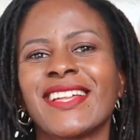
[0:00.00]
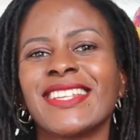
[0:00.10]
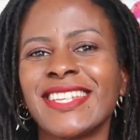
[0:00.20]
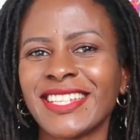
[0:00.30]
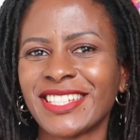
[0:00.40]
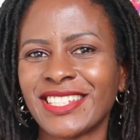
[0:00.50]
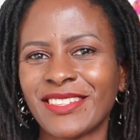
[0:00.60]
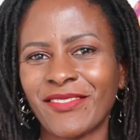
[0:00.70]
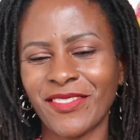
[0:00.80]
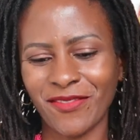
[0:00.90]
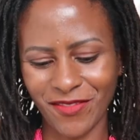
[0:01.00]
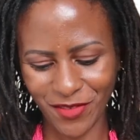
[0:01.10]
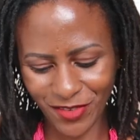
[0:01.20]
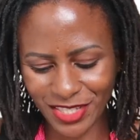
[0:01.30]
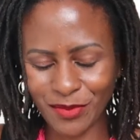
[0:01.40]
knit
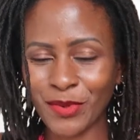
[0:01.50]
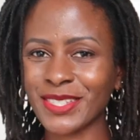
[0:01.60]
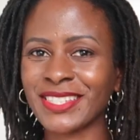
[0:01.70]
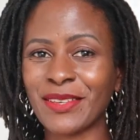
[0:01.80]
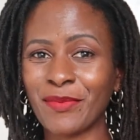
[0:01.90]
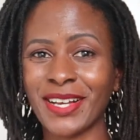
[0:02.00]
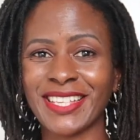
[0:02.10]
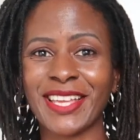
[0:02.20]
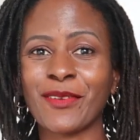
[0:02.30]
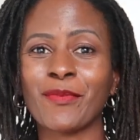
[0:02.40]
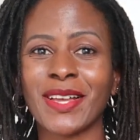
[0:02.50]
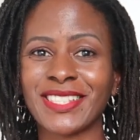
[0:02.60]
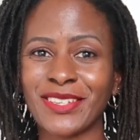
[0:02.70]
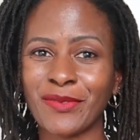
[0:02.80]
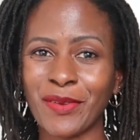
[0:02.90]
invisible zipper I give
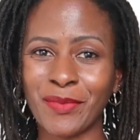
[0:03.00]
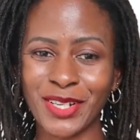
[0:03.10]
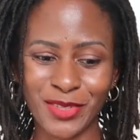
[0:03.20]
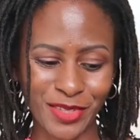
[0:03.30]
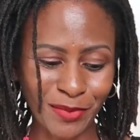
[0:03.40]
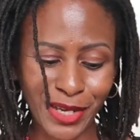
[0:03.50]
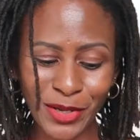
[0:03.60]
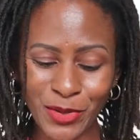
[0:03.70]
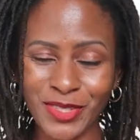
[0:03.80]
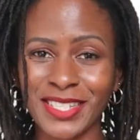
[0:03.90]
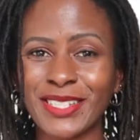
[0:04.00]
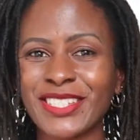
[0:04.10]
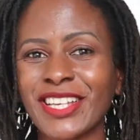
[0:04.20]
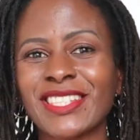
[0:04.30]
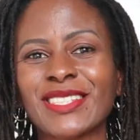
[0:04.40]
myself a pat on the back because it
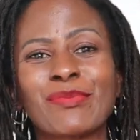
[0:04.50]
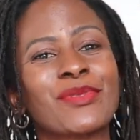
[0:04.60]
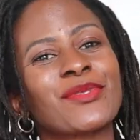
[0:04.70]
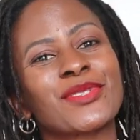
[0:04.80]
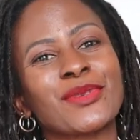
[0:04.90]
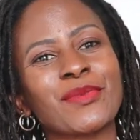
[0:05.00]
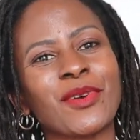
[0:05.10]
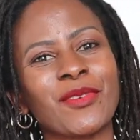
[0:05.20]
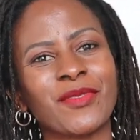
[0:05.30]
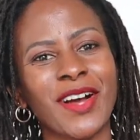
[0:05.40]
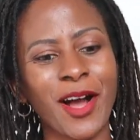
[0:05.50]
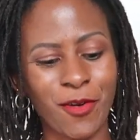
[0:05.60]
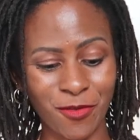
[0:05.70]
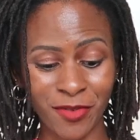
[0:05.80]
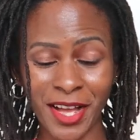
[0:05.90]
just proves to me of
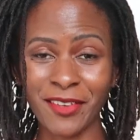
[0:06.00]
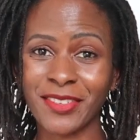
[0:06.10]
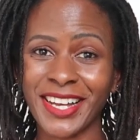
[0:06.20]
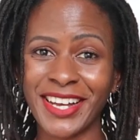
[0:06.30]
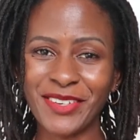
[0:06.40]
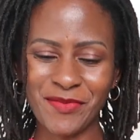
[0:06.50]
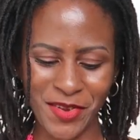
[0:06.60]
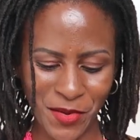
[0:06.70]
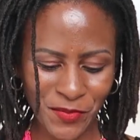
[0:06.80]
how far I've come